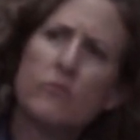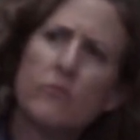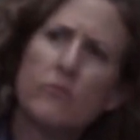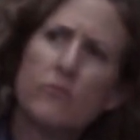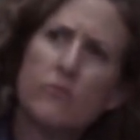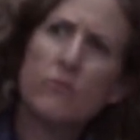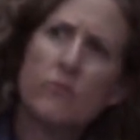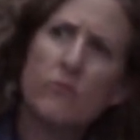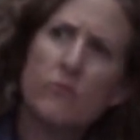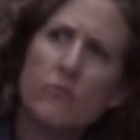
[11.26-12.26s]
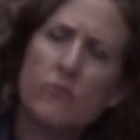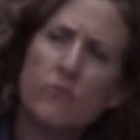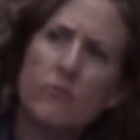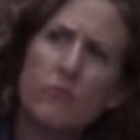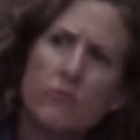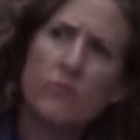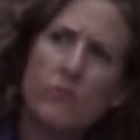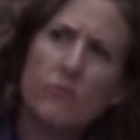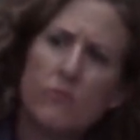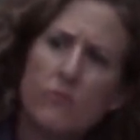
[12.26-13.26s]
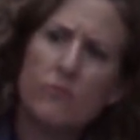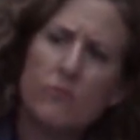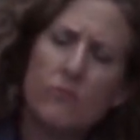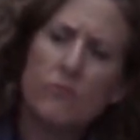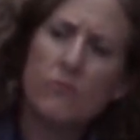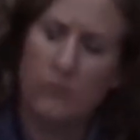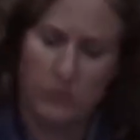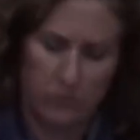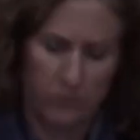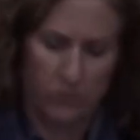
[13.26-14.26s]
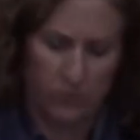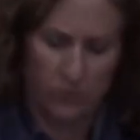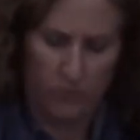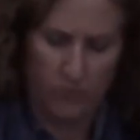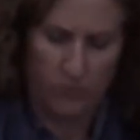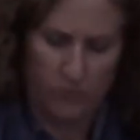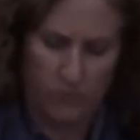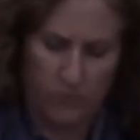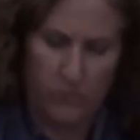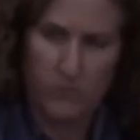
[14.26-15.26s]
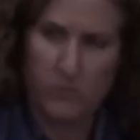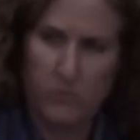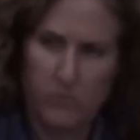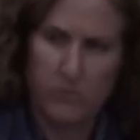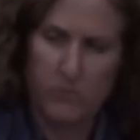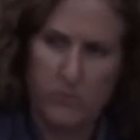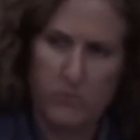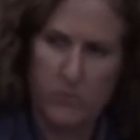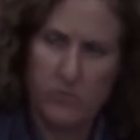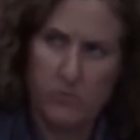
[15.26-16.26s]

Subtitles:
This person isn't speaking.